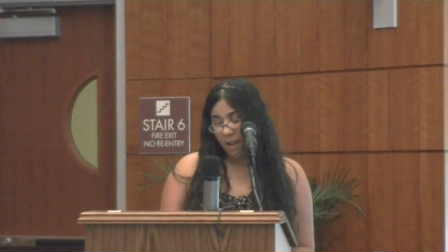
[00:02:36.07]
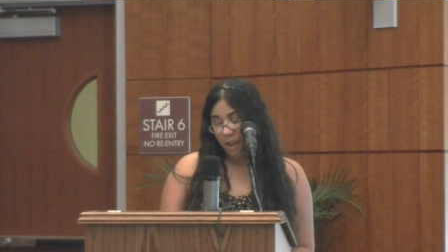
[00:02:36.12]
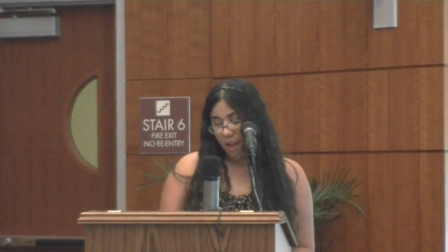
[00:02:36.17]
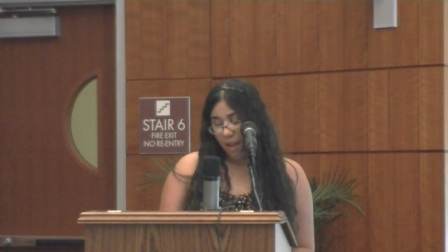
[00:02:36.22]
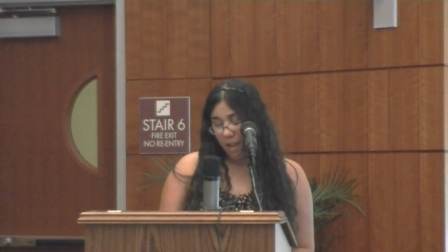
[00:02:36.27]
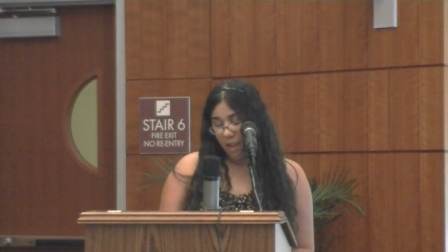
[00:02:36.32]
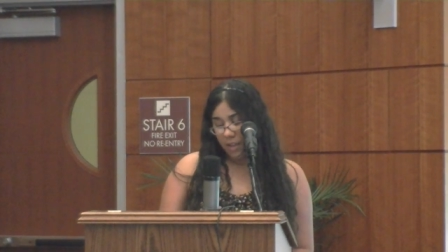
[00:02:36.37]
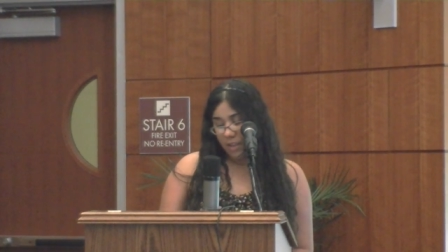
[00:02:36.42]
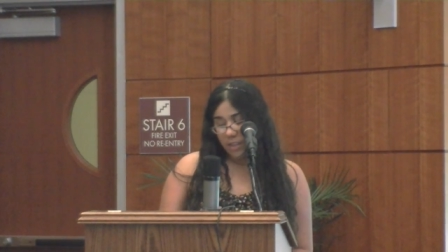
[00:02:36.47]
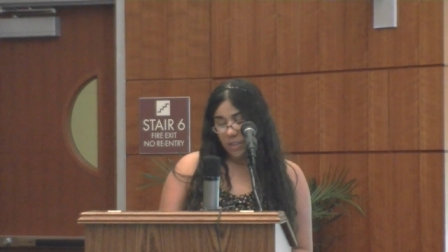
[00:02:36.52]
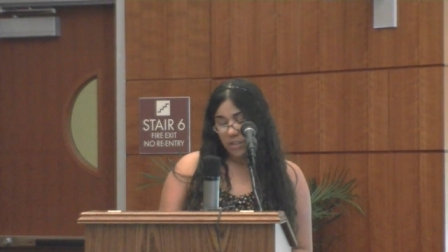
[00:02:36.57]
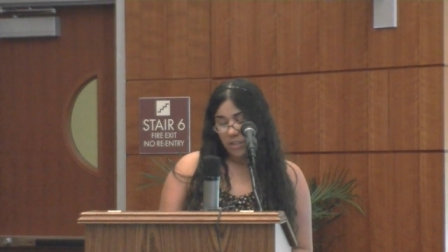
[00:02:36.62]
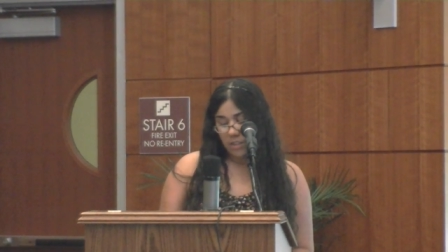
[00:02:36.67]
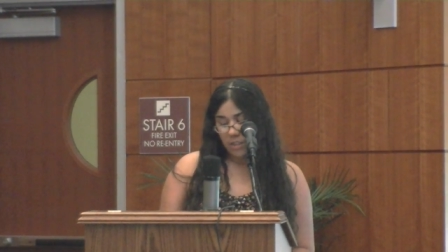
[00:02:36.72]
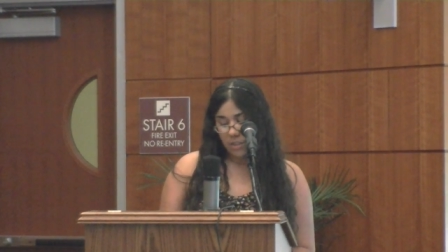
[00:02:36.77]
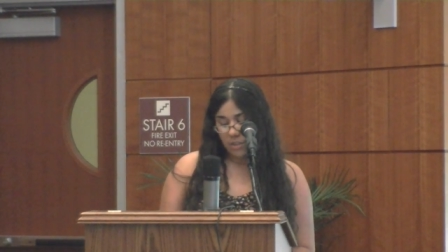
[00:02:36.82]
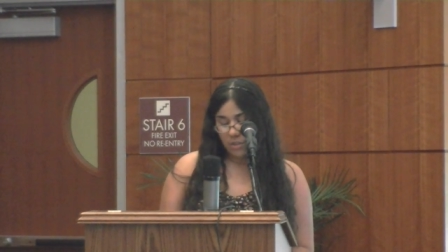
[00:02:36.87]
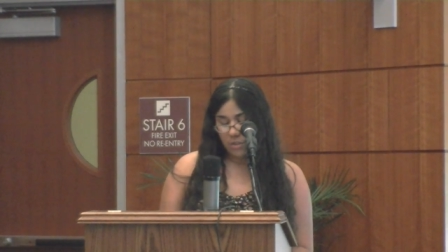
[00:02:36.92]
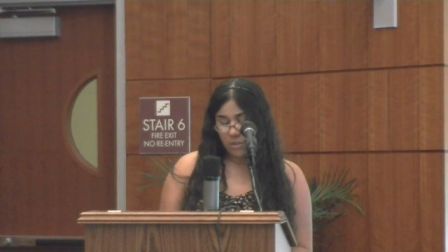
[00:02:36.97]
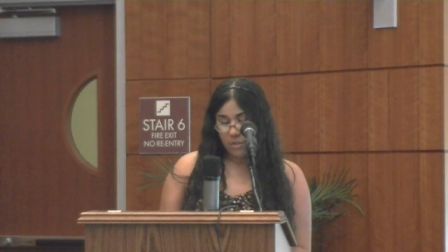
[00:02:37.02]
and listening
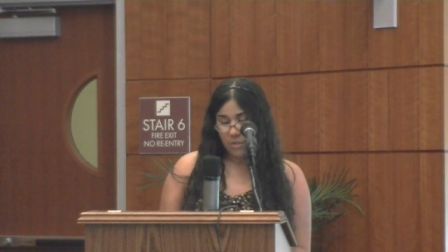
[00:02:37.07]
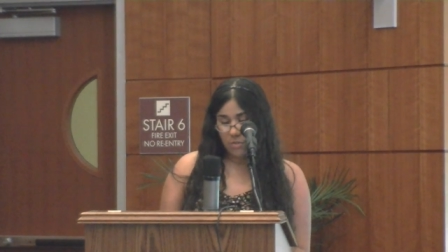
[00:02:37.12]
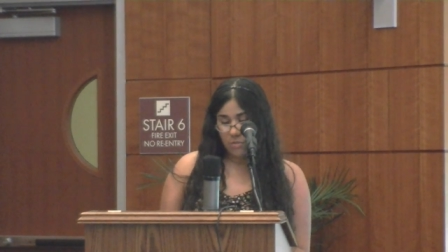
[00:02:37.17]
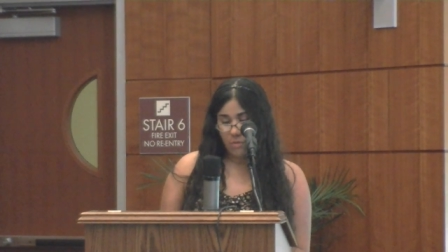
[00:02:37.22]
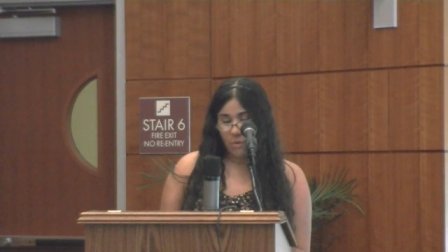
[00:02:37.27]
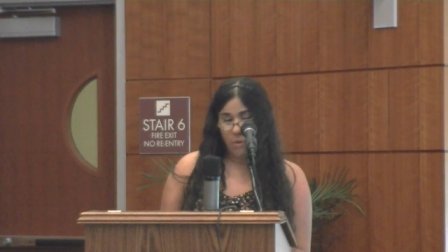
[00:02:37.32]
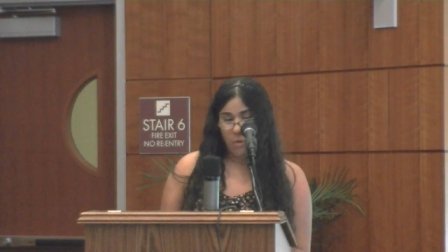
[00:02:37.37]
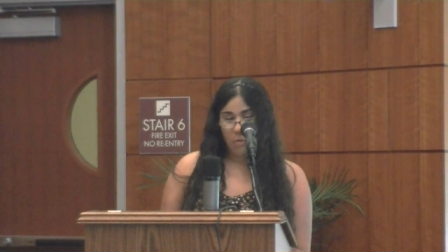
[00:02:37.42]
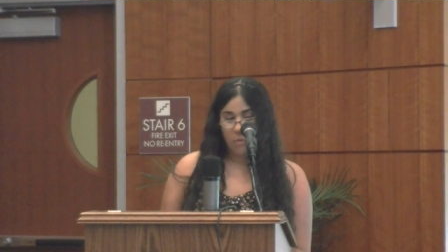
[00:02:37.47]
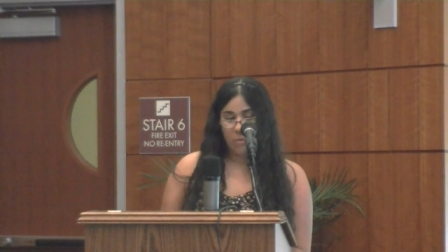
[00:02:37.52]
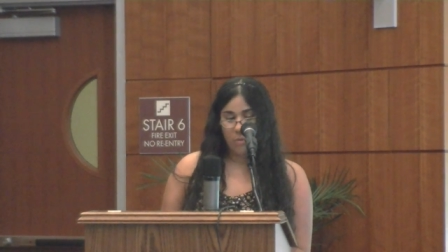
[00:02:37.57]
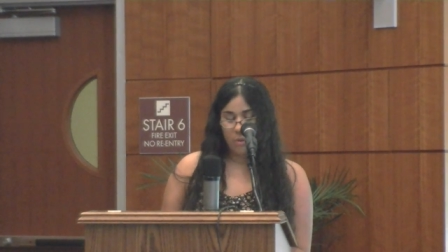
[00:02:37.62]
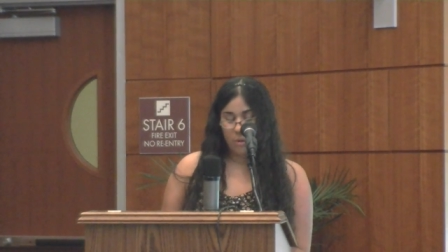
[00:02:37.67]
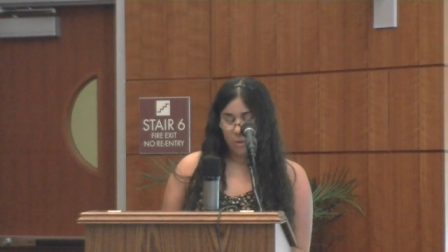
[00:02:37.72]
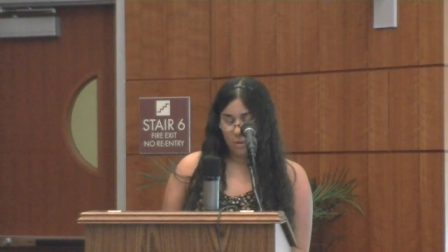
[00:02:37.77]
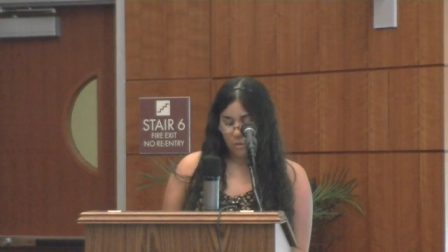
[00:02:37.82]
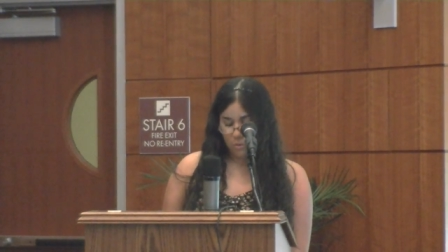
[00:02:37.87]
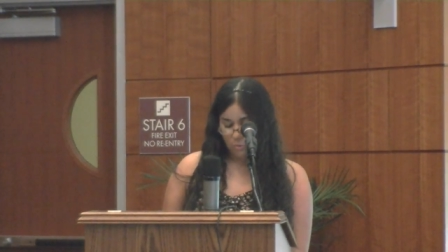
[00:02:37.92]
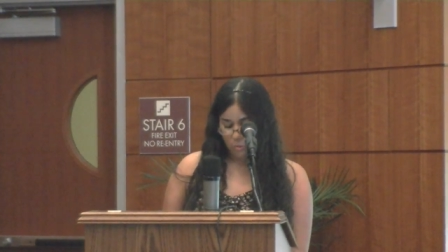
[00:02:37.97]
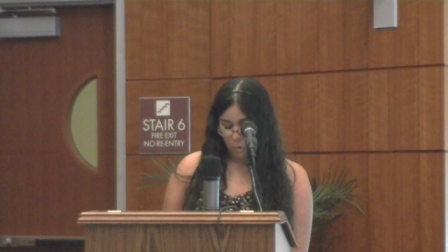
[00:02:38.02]
to the drone,
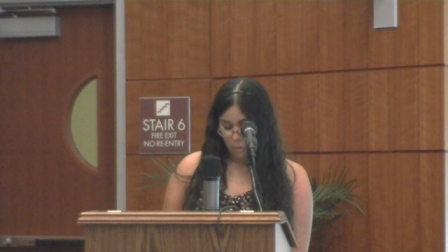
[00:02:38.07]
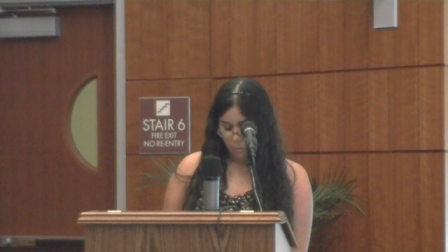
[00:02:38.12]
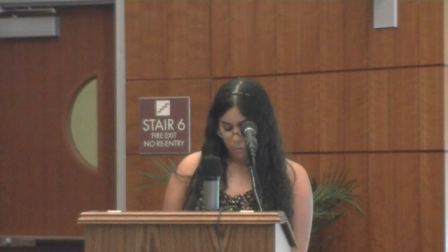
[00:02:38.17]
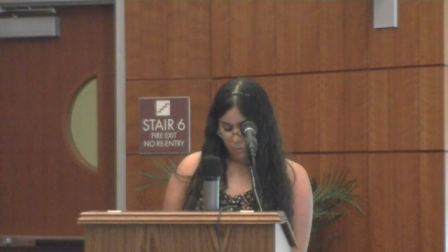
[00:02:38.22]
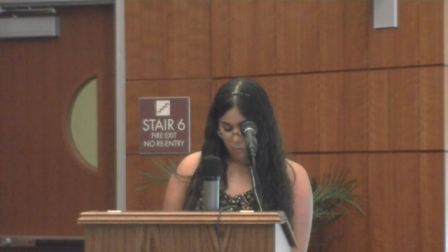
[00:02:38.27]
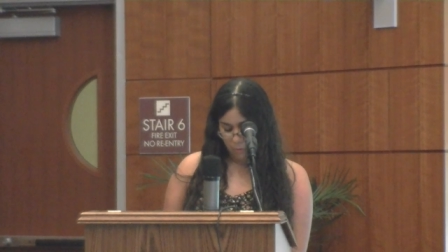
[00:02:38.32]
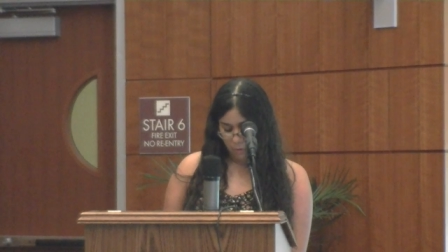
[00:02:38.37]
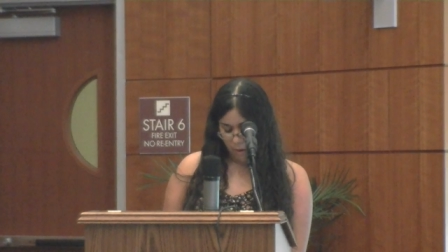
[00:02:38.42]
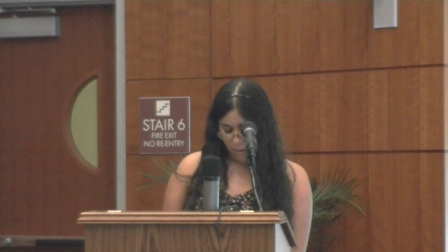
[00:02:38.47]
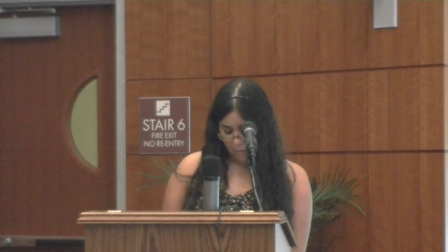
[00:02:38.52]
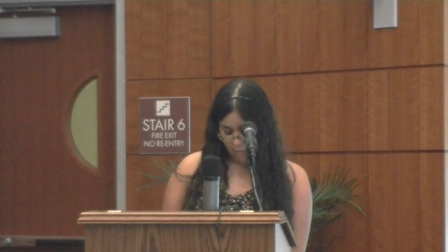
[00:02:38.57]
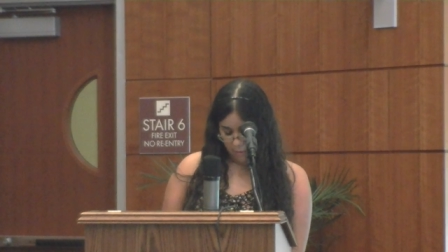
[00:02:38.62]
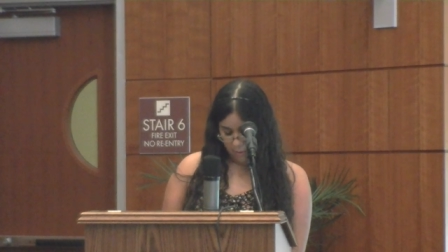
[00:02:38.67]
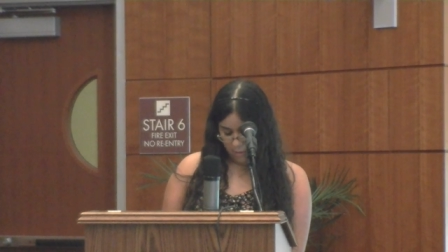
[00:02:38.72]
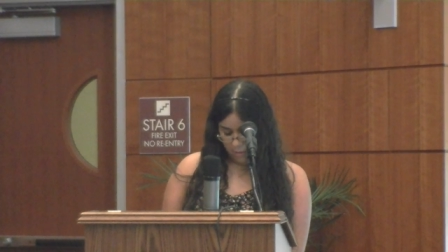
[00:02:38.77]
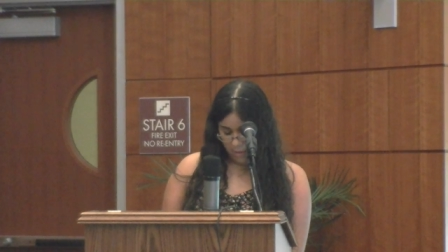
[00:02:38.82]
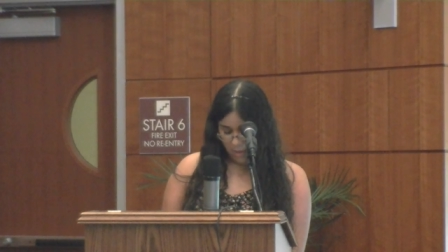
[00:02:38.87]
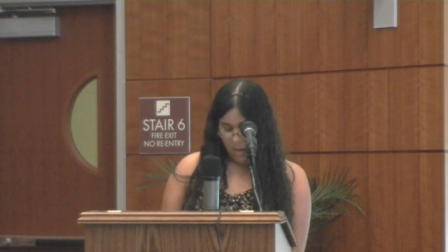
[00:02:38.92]
drone forever,